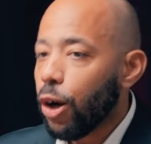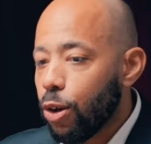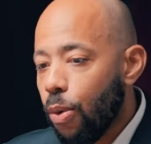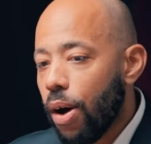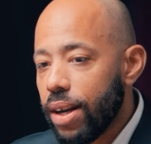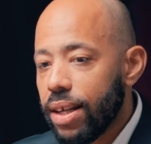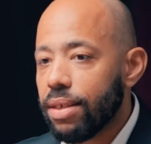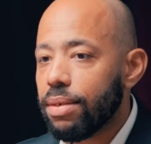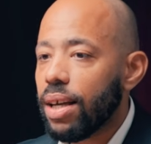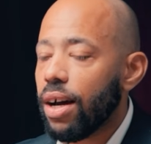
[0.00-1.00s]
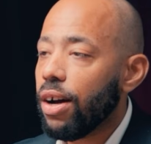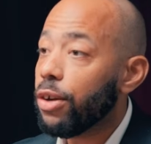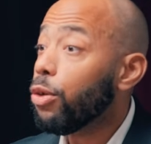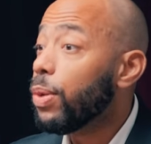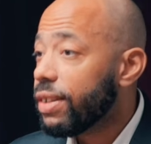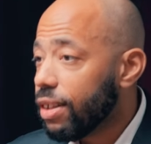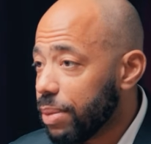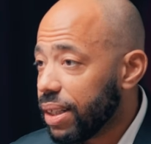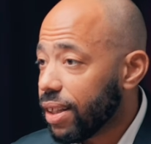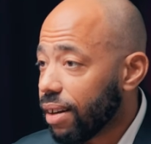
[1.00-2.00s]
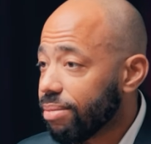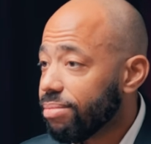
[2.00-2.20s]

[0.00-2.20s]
other one is the retail media.